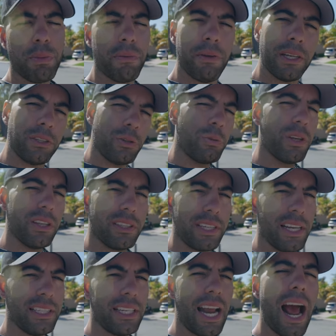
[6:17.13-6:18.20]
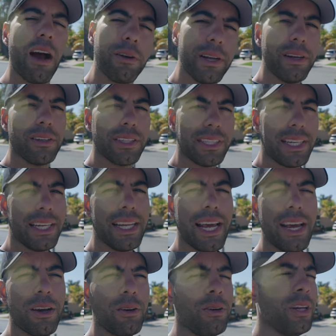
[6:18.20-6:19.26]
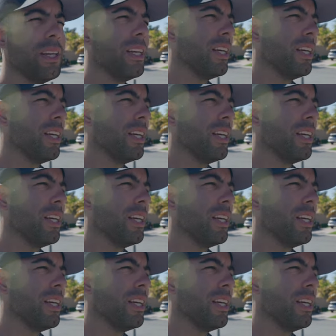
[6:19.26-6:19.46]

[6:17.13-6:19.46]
professional real estate agent out here in San Diego.